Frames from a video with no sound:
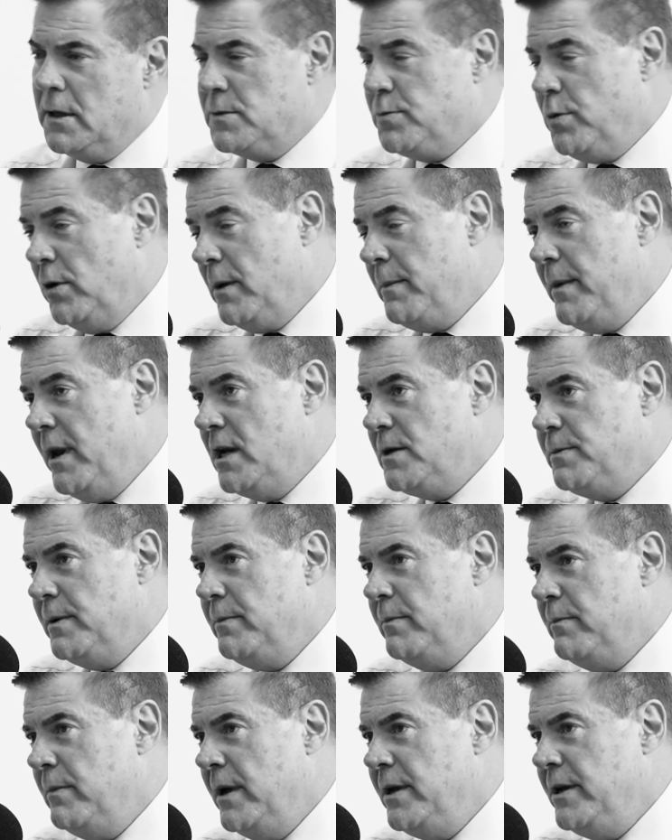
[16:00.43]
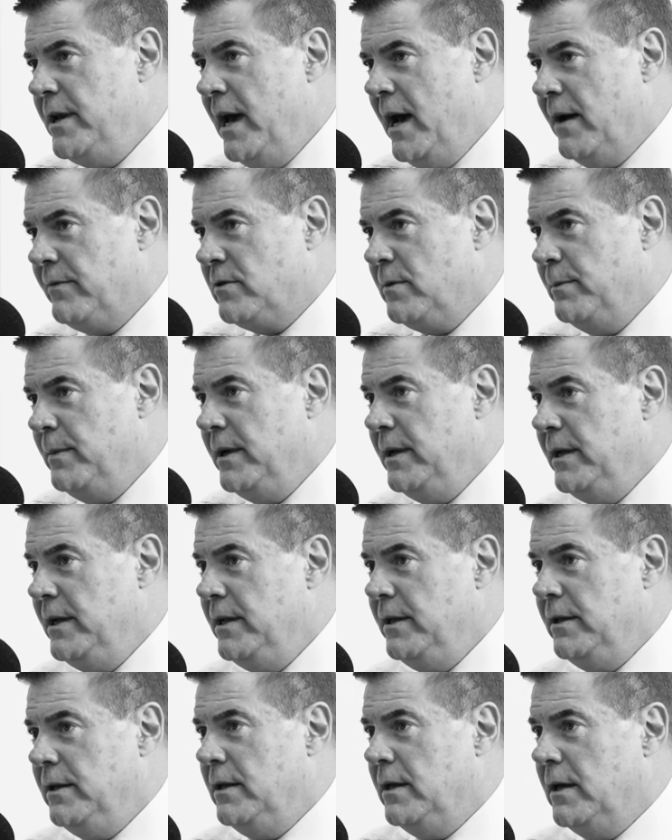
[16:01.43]
Does product management mean you have to
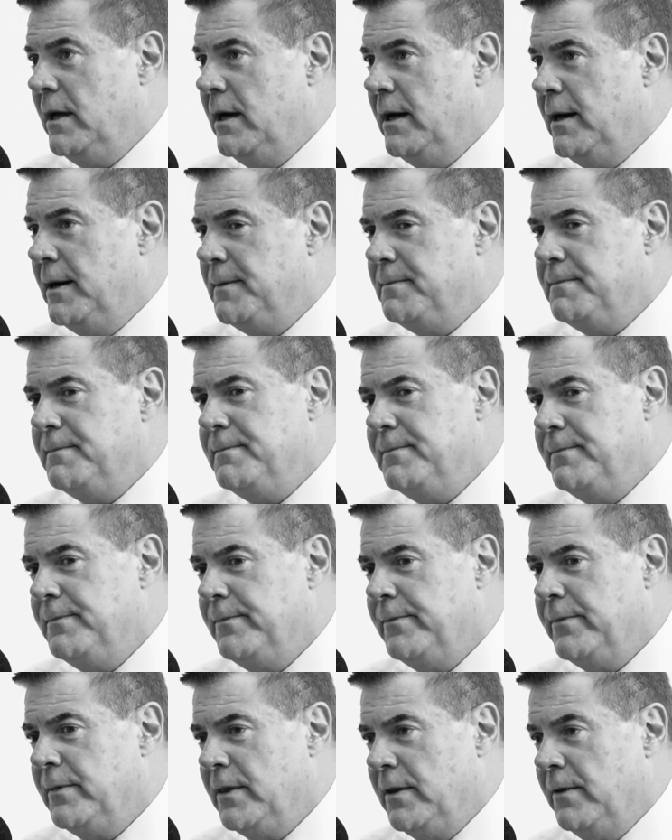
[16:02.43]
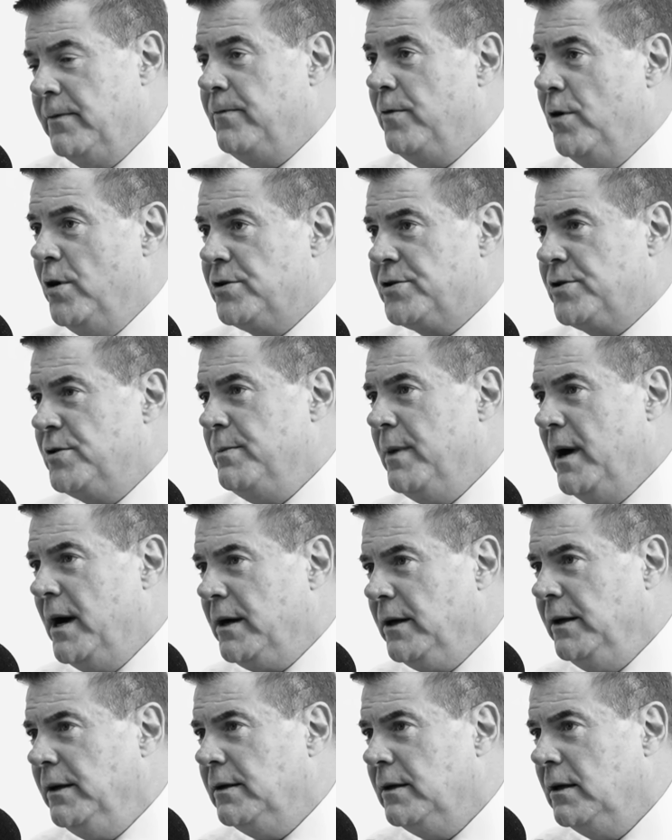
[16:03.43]
be um the first to
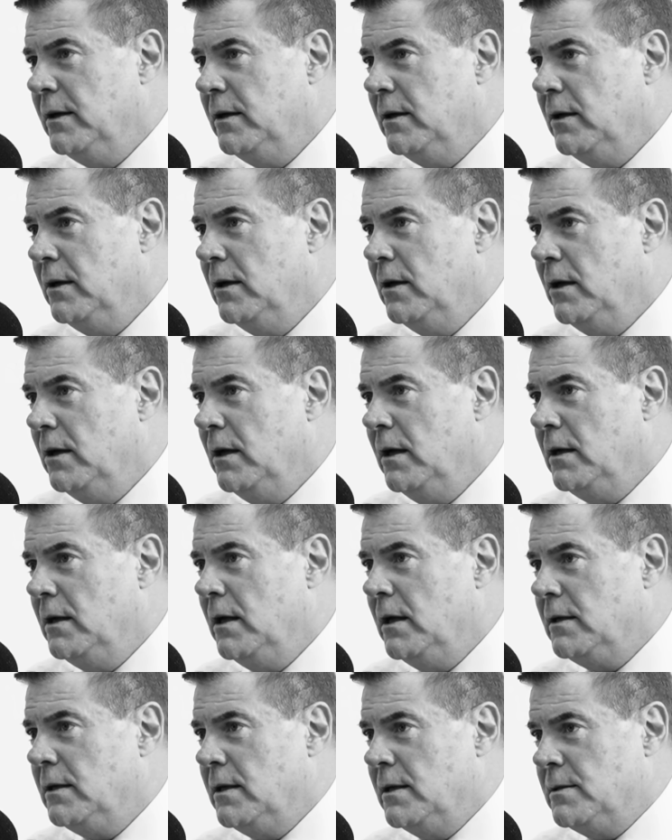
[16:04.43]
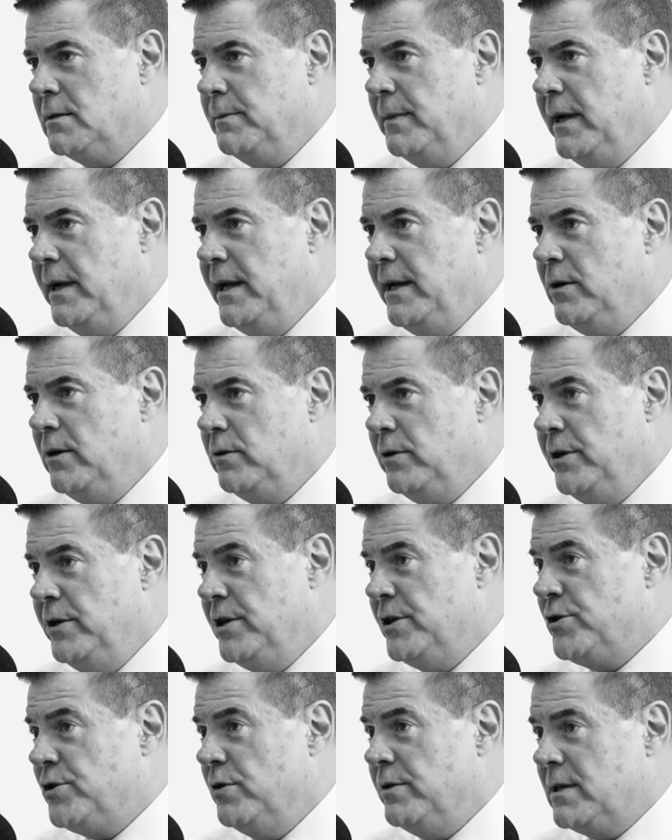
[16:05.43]
market? Does it mean you
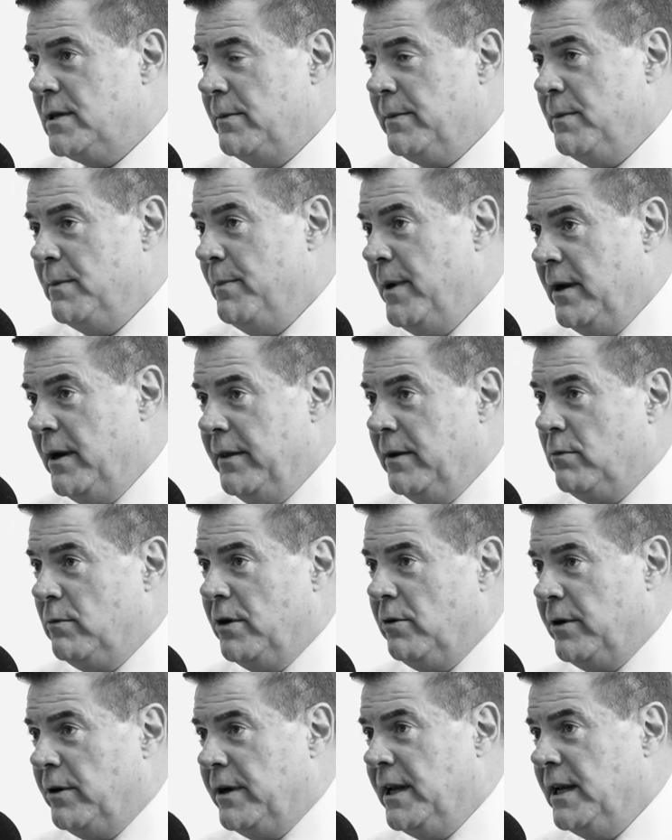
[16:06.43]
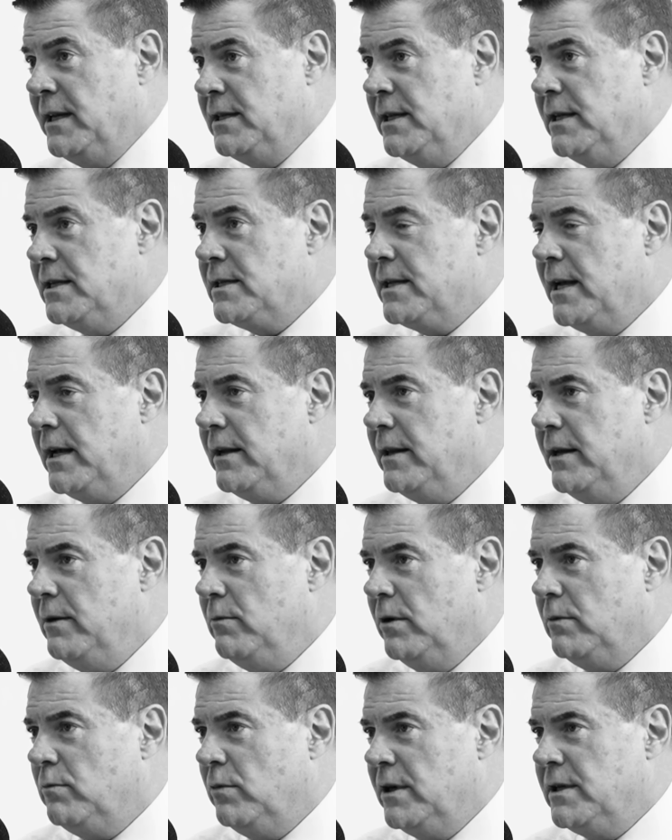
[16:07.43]
just do something better than what already exists out there?
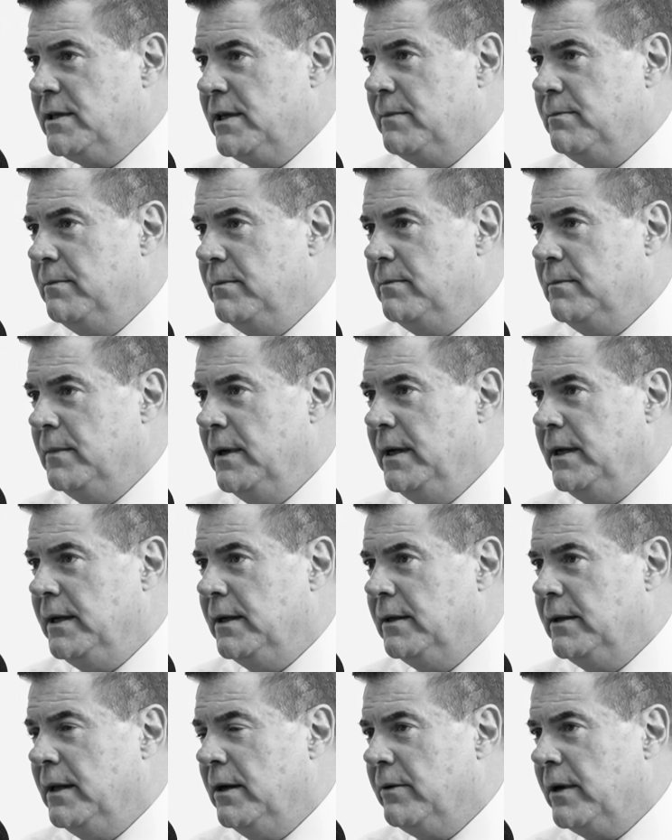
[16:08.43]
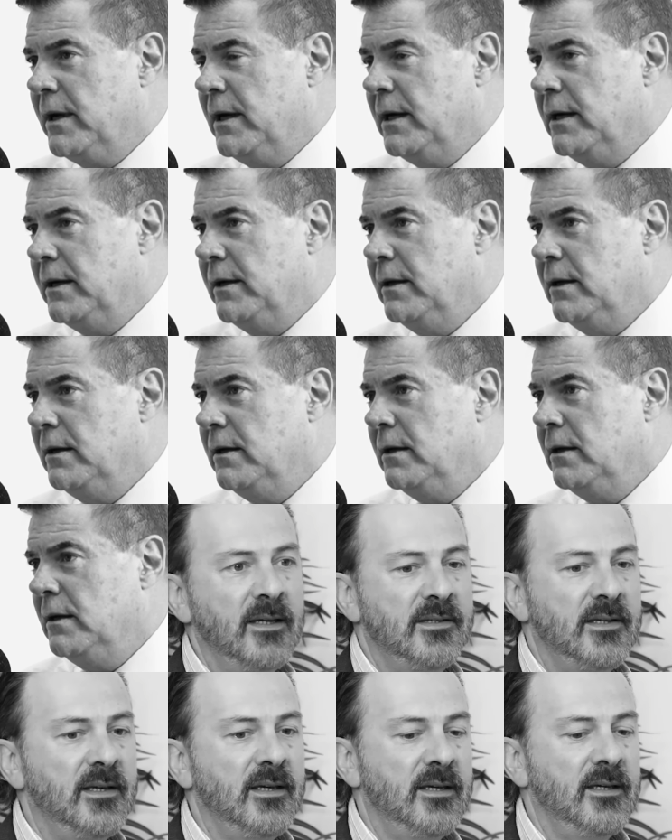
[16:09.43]
What what does it mean in that regard?
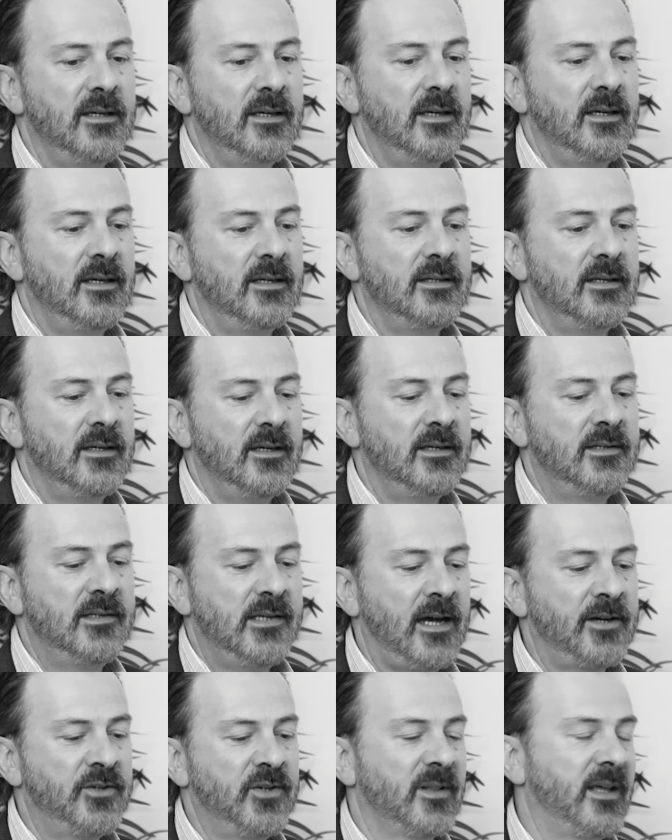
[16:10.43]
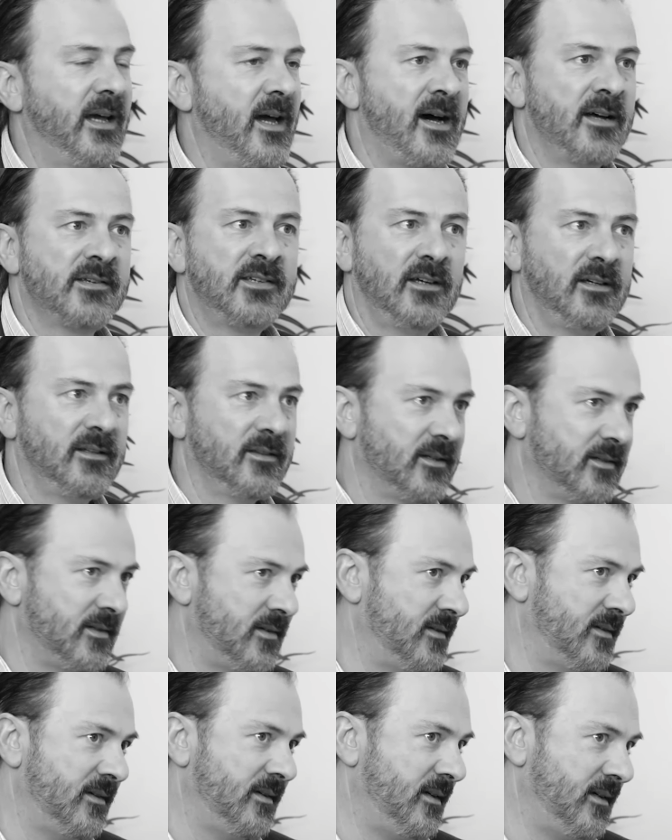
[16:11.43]
It it, it it's actually asking
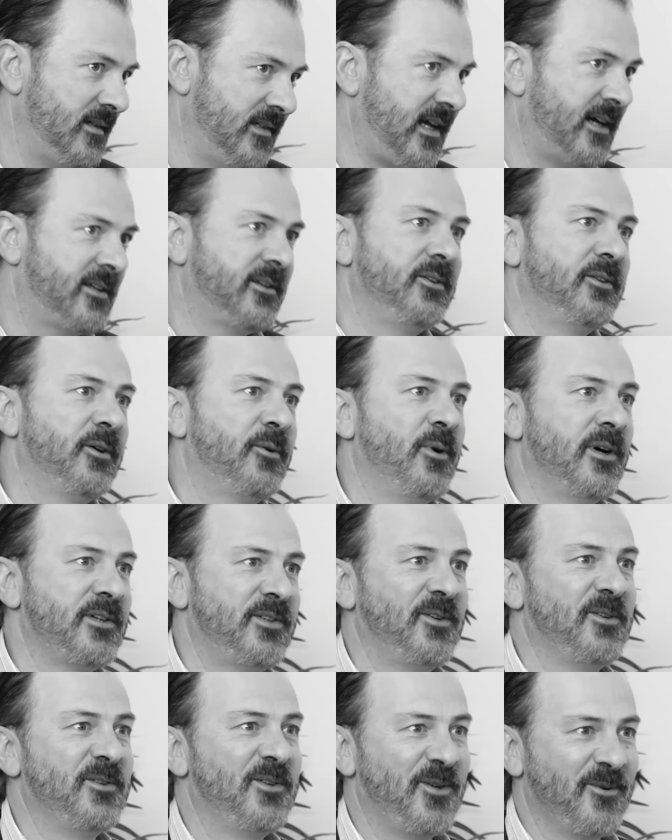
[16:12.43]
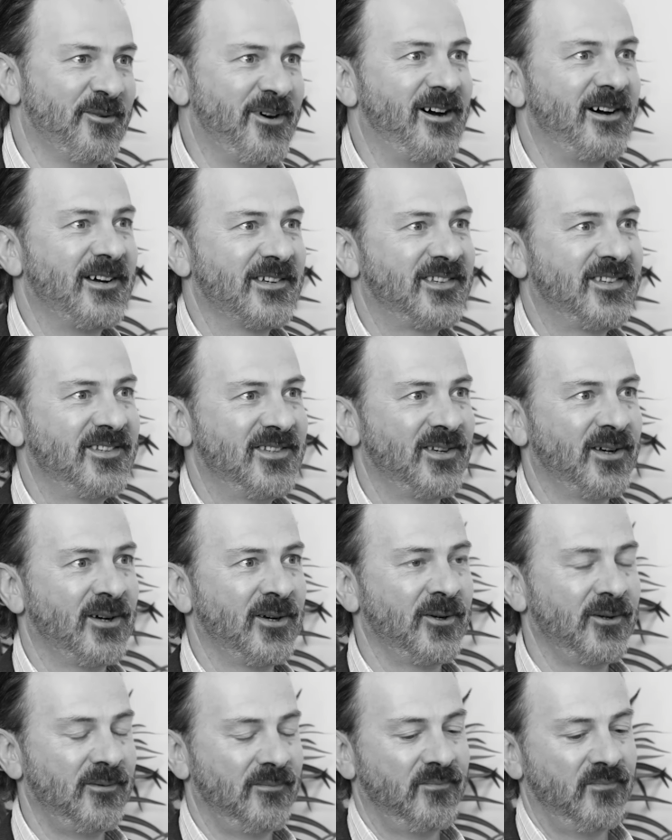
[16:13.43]
the exactly the questions you asked.
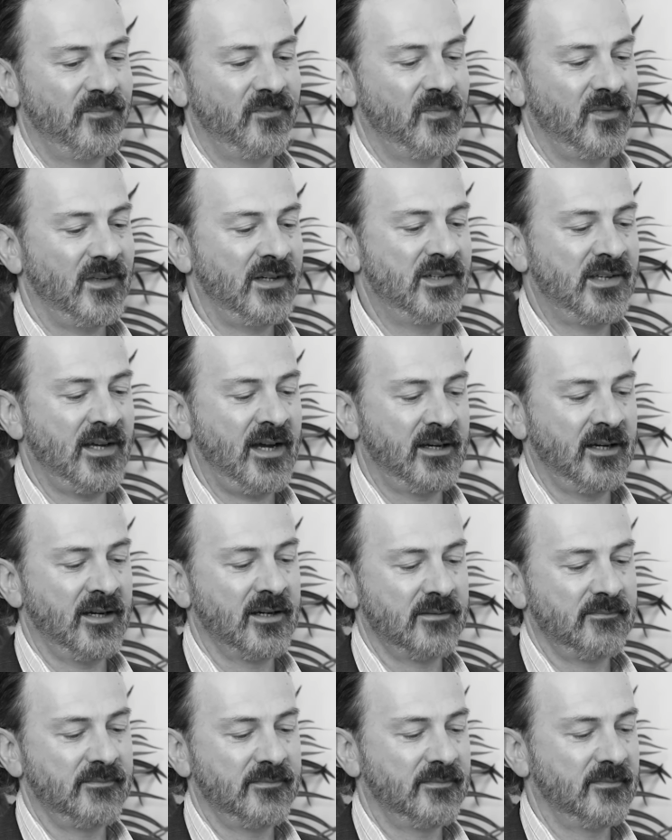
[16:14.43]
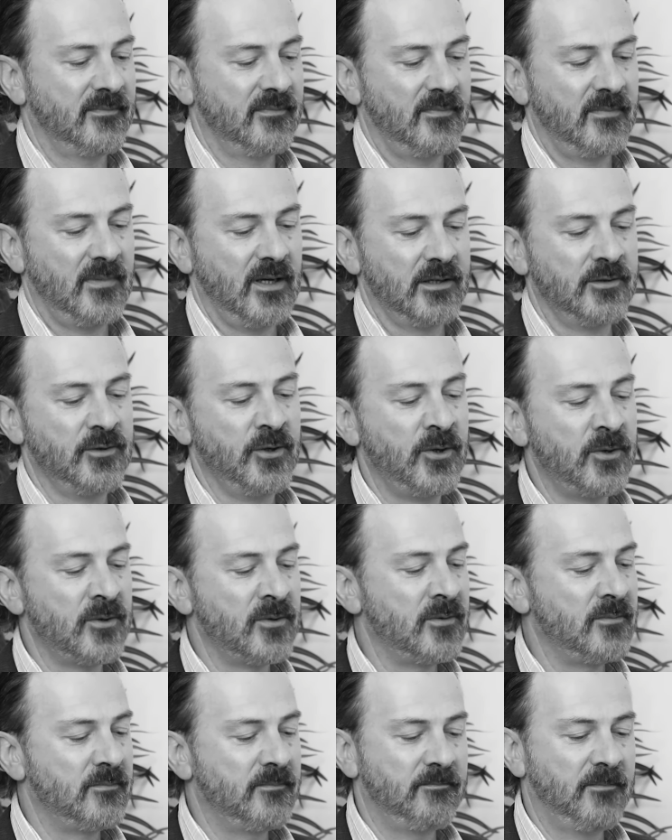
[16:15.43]
So let's take a a
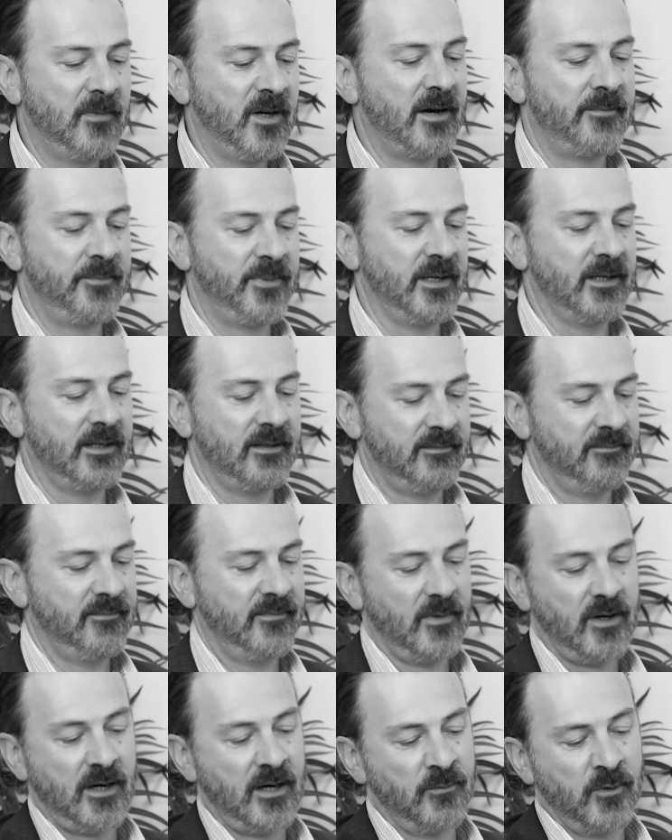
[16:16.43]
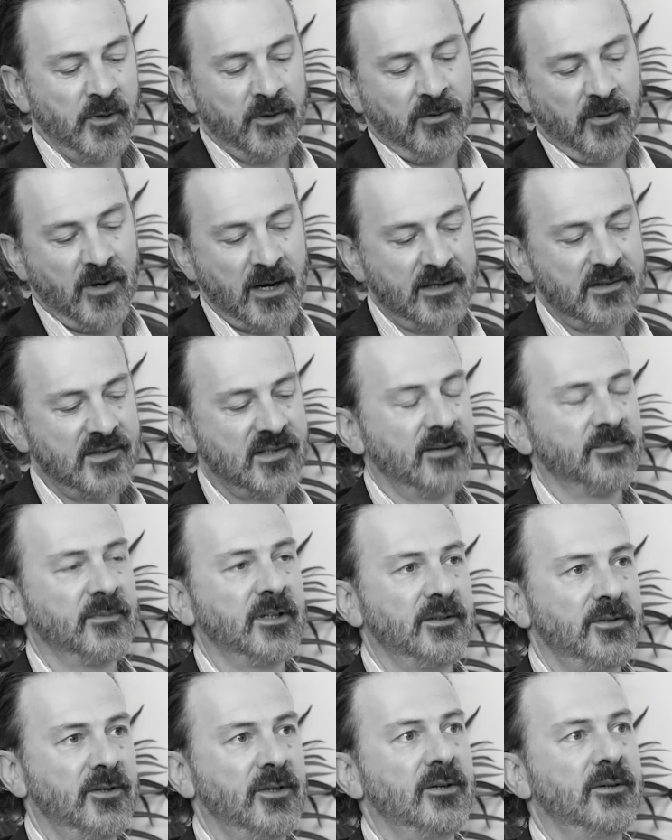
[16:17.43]
new company. Yep. I want to create
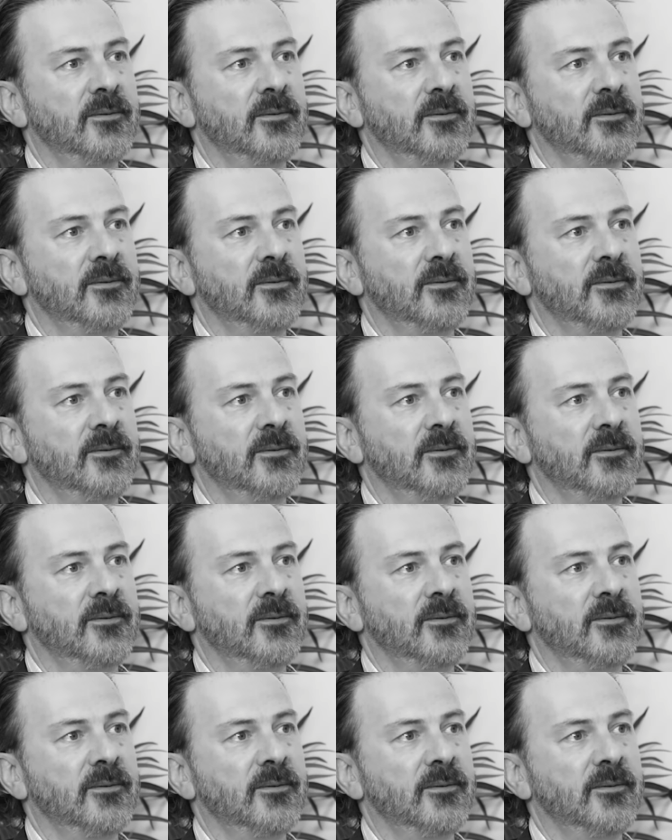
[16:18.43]
something